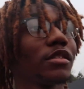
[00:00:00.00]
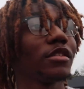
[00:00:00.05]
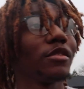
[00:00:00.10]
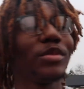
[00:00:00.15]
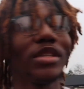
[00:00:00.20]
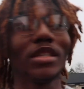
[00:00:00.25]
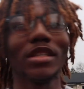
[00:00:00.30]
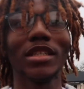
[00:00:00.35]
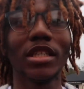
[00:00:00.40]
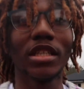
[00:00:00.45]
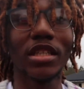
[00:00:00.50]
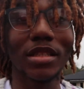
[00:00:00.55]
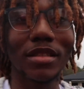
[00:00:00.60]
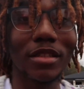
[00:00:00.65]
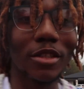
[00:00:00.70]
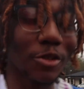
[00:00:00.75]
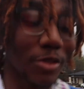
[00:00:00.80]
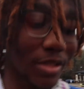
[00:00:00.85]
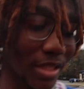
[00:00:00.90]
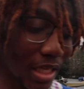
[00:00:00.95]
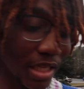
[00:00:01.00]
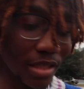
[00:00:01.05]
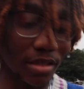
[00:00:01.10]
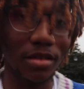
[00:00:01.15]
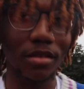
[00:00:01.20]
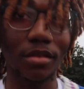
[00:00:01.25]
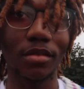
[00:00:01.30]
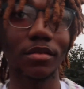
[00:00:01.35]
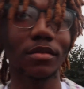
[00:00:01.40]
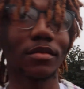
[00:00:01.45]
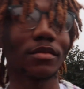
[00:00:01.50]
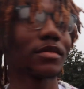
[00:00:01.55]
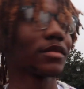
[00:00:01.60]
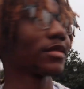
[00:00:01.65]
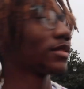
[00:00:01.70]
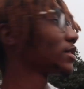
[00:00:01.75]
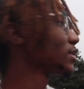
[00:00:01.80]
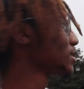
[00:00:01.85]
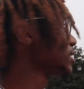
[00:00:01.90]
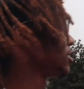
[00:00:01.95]
Should be a good little session.
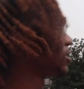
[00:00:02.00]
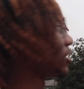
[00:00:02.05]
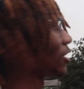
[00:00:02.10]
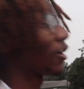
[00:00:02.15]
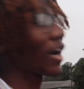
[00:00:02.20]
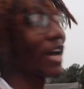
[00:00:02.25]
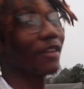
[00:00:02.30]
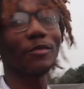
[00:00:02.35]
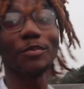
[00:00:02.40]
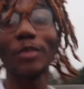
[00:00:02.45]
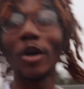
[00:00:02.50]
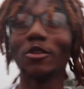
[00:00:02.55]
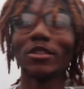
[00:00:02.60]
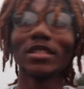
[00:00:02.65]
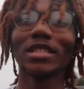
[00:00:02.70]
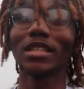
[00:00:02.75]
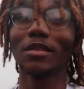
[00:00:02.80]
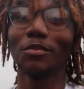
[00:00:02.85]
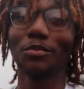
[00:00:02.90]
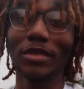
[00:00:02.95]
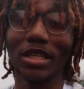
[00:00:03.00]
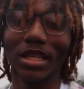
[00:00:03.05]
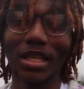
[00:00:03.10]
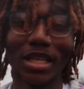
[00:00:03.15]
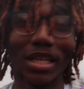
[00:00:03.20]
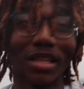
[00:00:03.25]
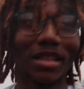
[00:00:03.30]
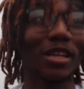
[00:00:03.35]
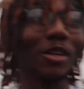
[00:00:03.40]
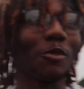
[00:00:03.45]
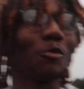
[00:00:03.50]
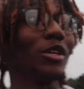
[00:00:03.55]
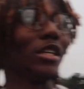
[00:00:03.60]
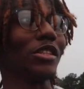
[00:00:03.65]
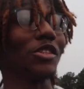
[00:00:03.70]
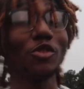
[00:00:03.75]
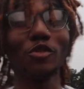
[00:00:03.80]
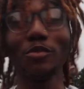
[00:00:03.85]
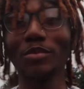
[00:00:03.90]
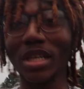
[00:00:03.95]
Tight. You know, I haven't posted them like
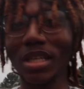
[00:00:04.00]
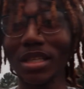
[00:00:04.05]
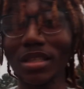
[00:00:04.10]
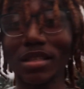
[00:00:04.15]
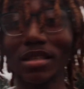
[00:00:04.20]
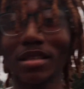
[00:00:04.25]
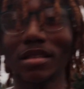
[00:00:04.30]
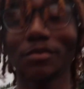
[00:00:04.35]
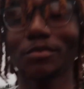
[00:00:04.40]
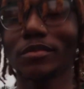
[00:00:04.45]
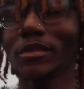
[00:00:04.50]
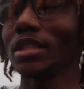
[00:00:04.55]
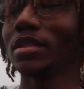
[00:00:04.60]
what two months.